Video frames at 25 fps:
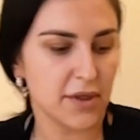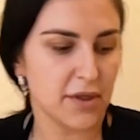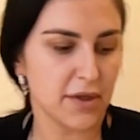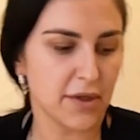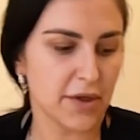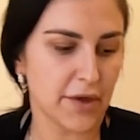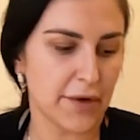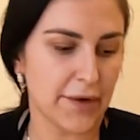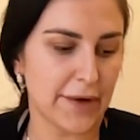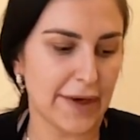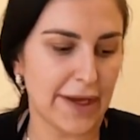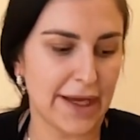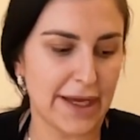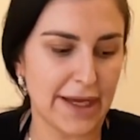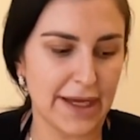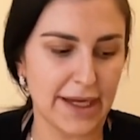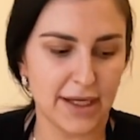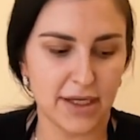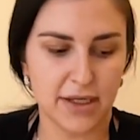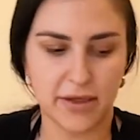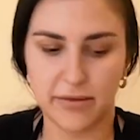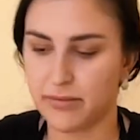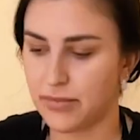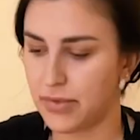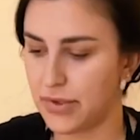Go
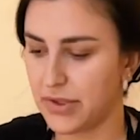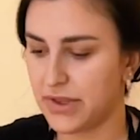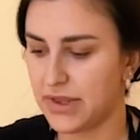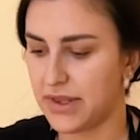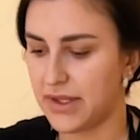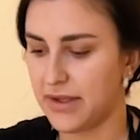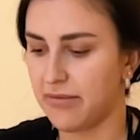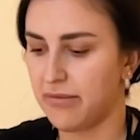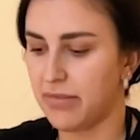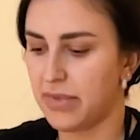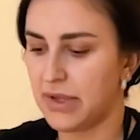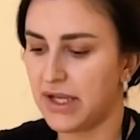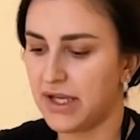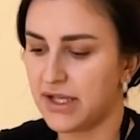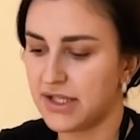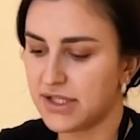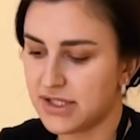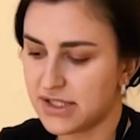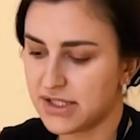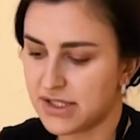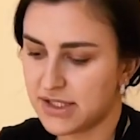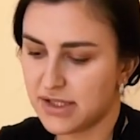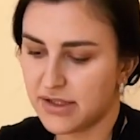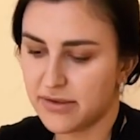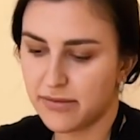ahead and put the blush
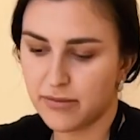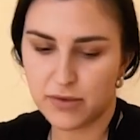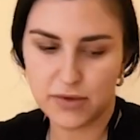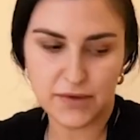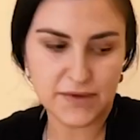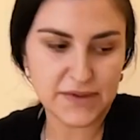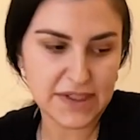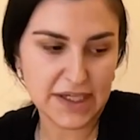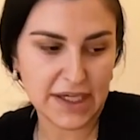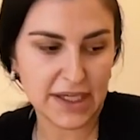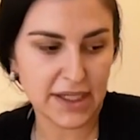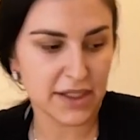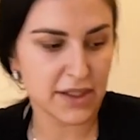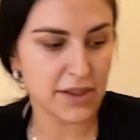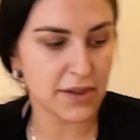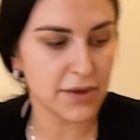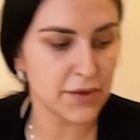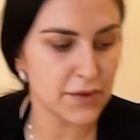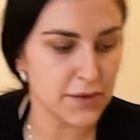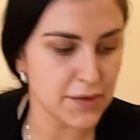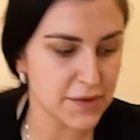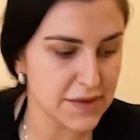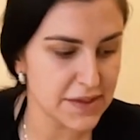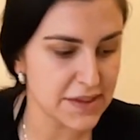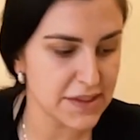in the
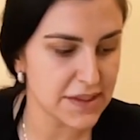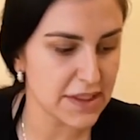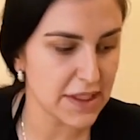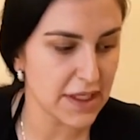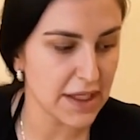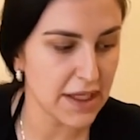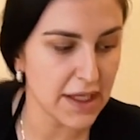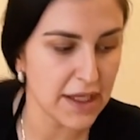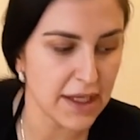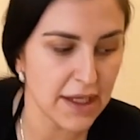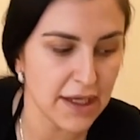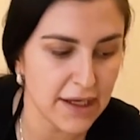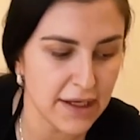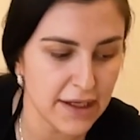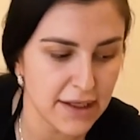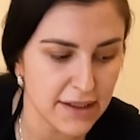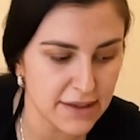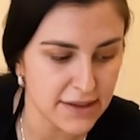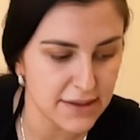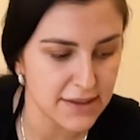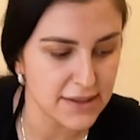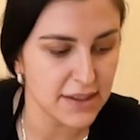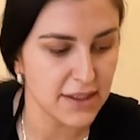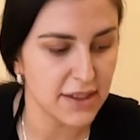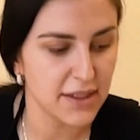multi-use
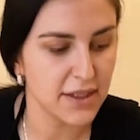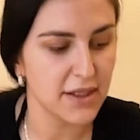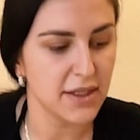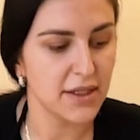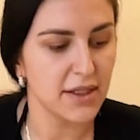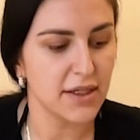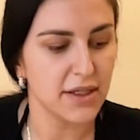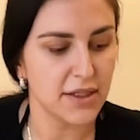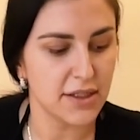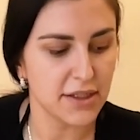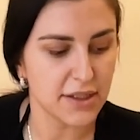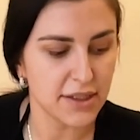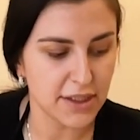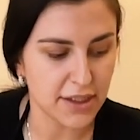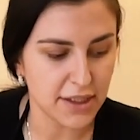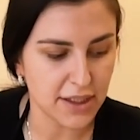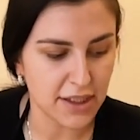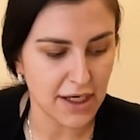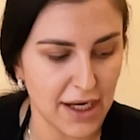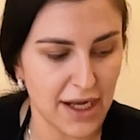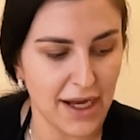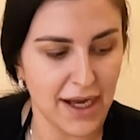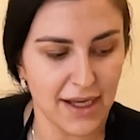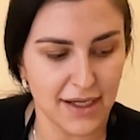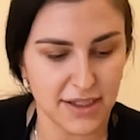and your
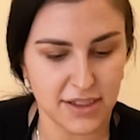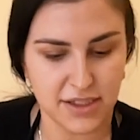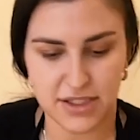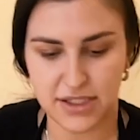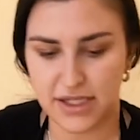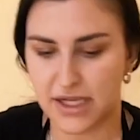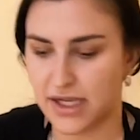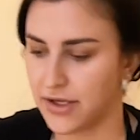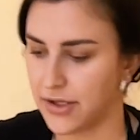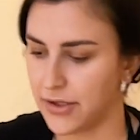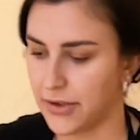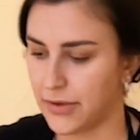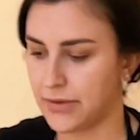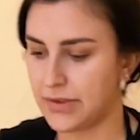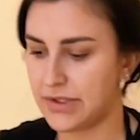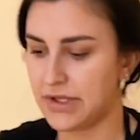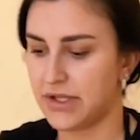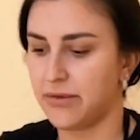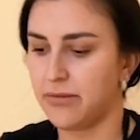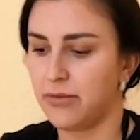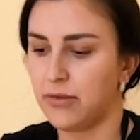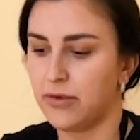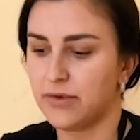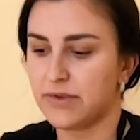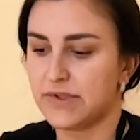eyeshadow in the
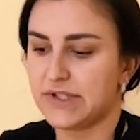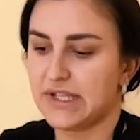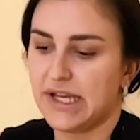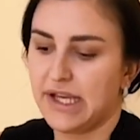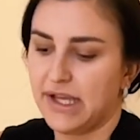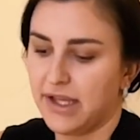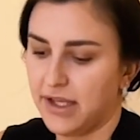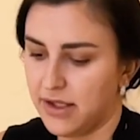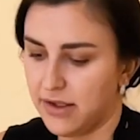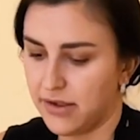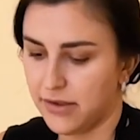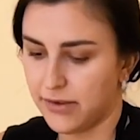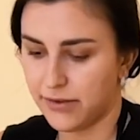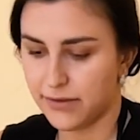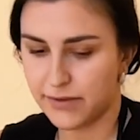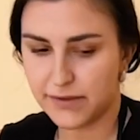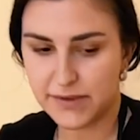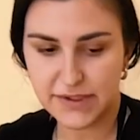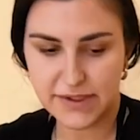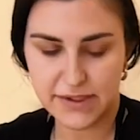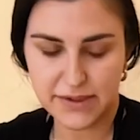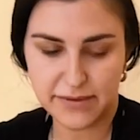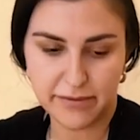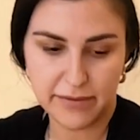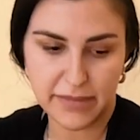
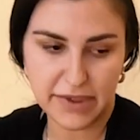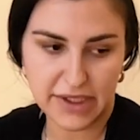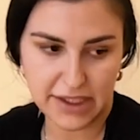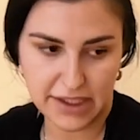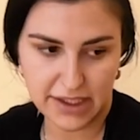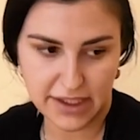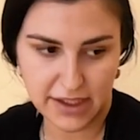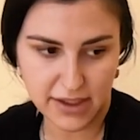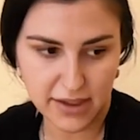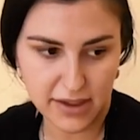multi-use bin.